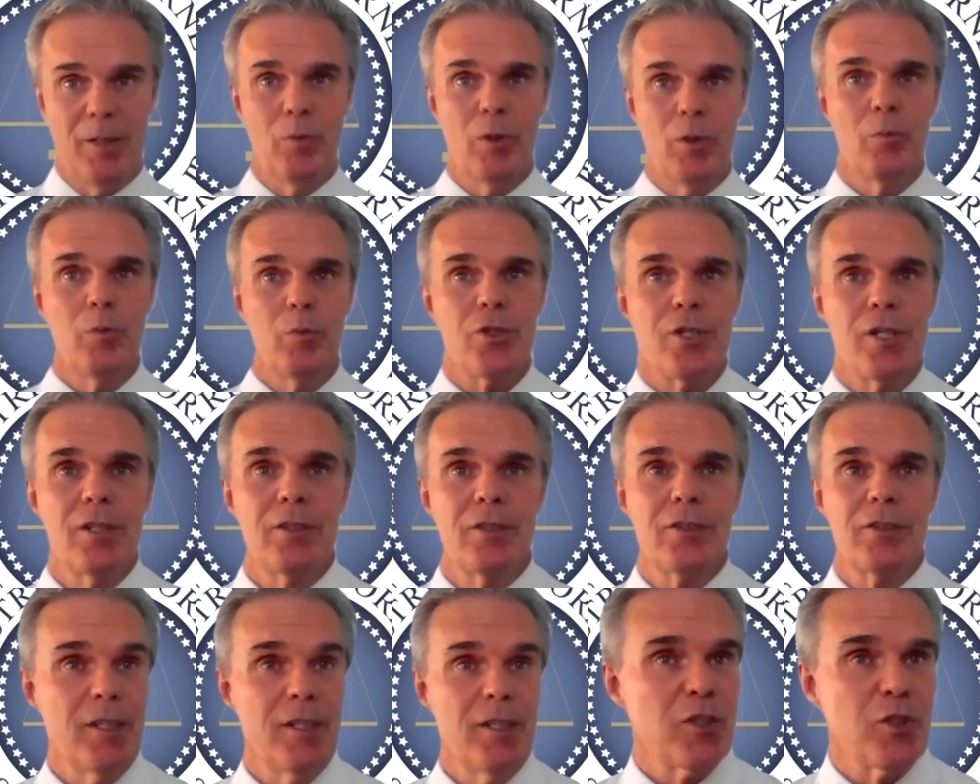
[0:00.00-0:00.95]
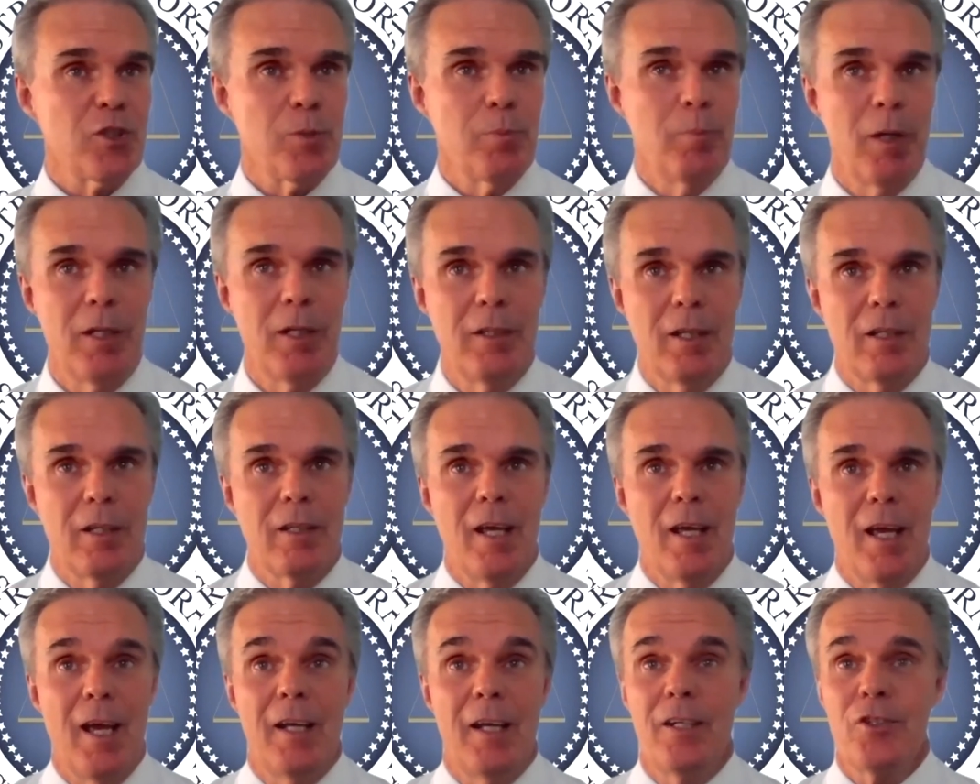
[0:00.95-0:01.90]
We'll see you at the next
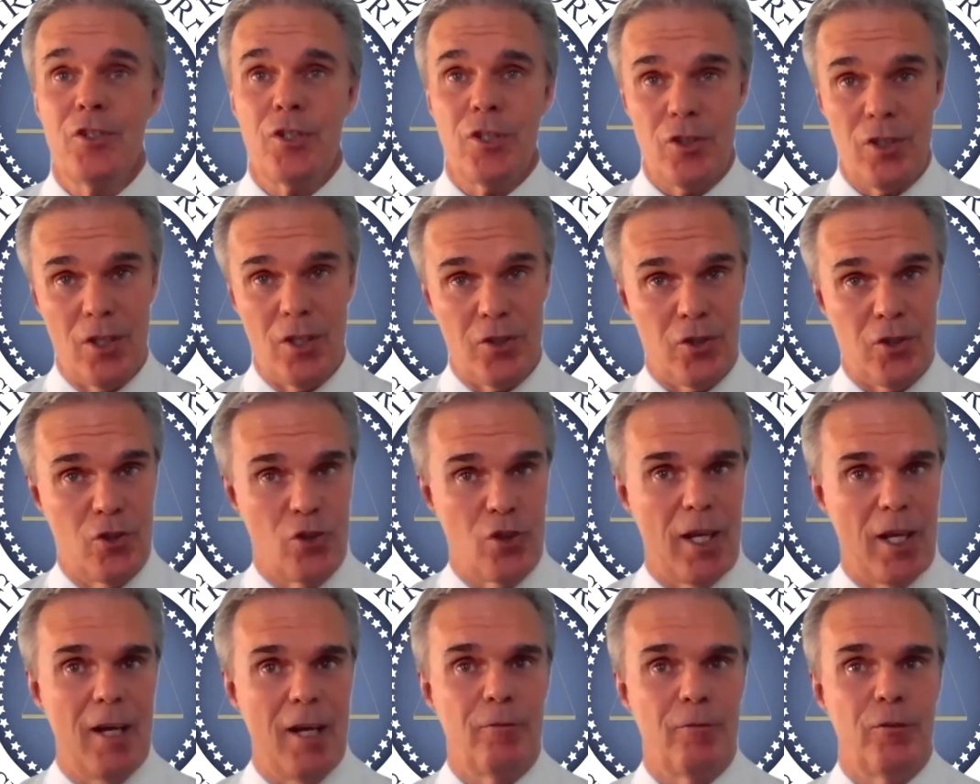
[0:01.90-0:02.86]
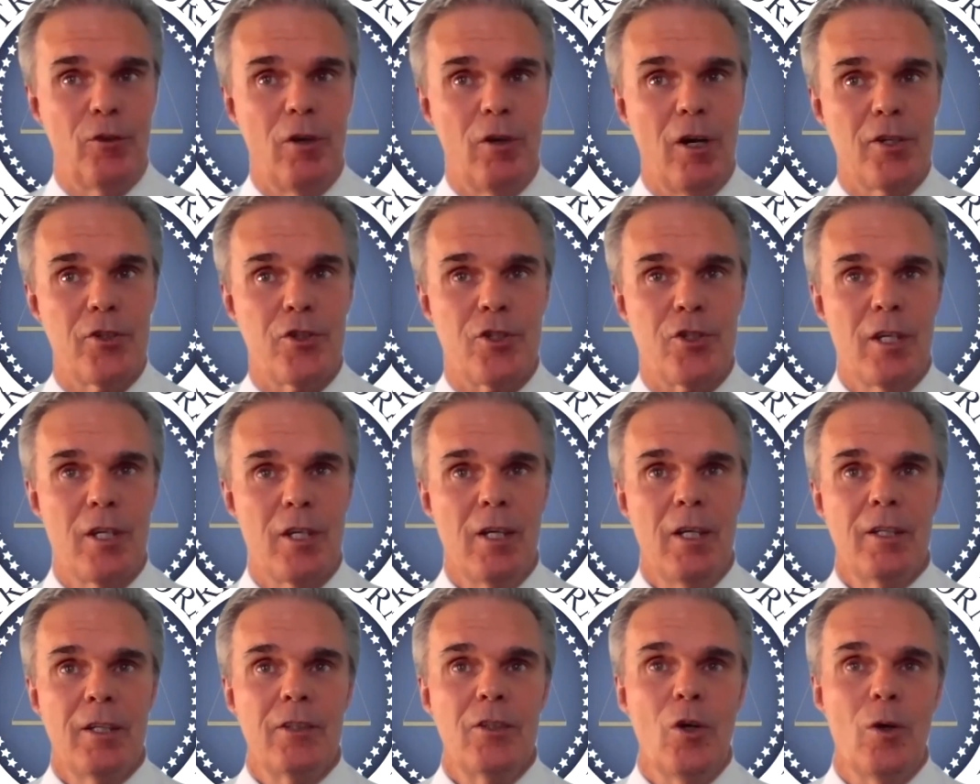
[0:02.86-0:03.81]
meeting. Any suggestions you have for us,
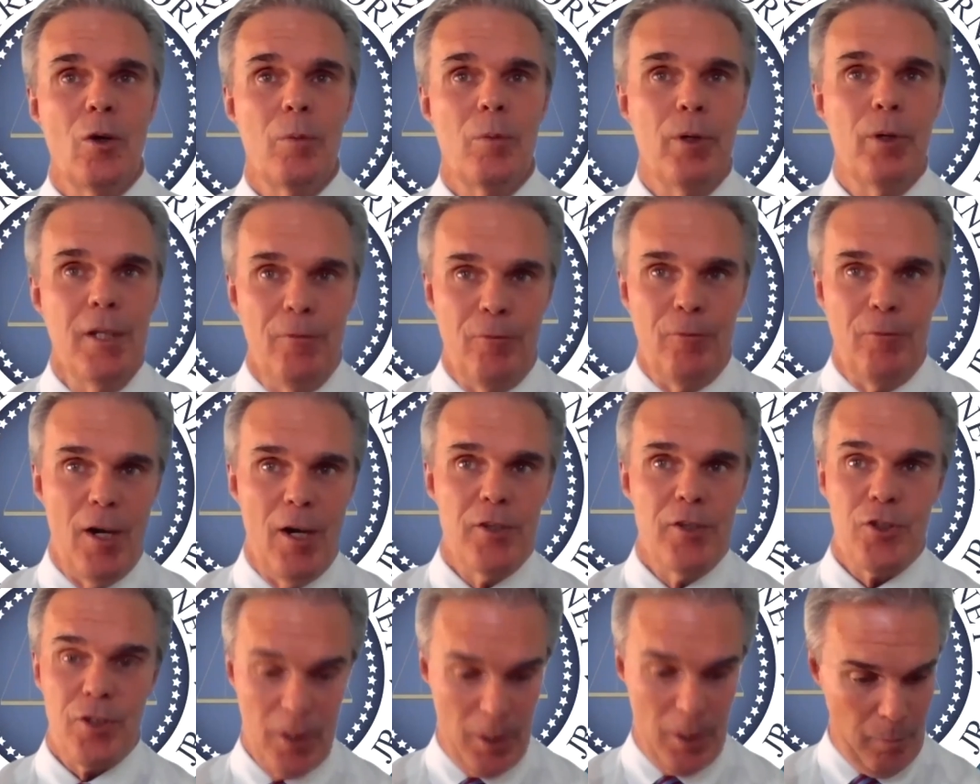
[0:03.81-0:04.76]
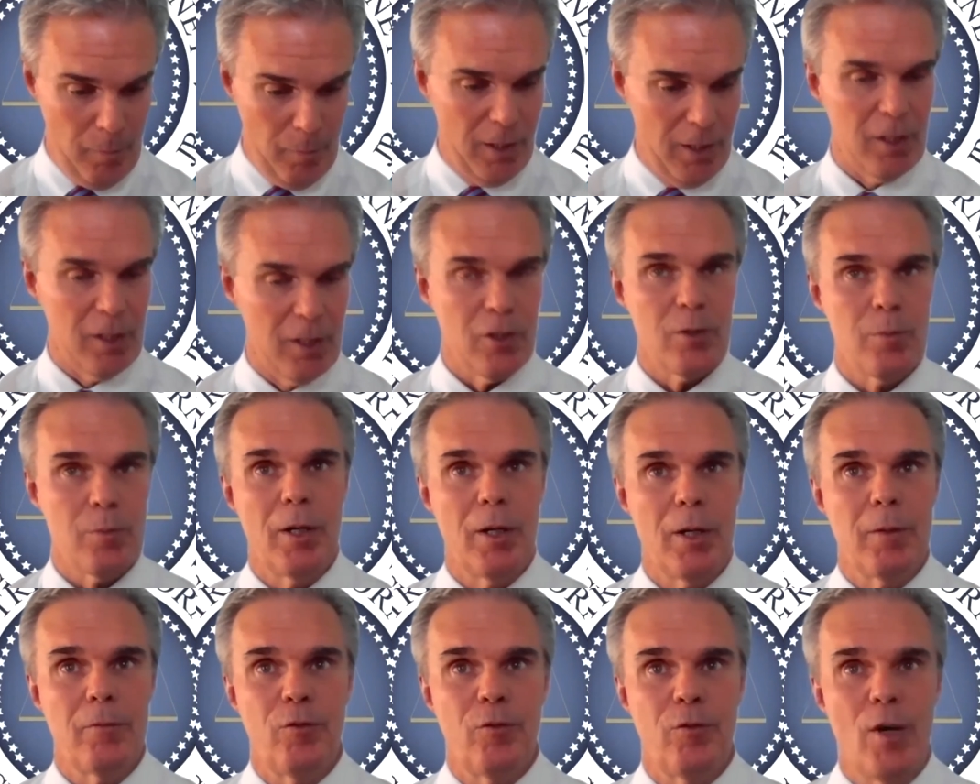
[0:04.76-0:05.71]
and bring your friends to the meetings.
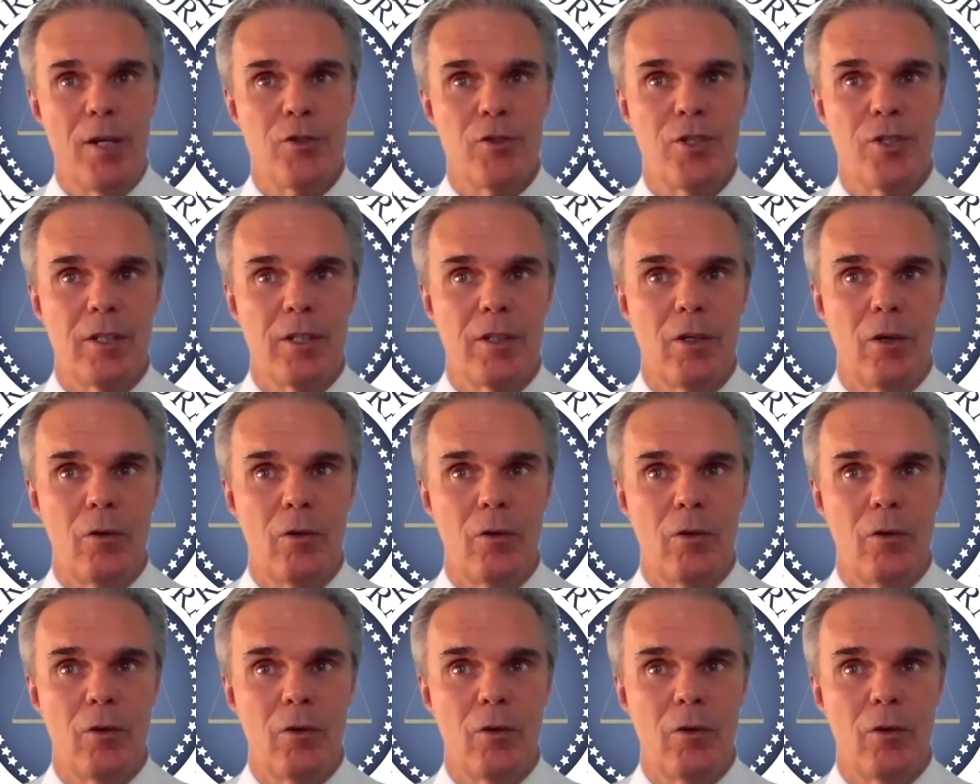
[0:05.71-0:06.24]
Bring friends,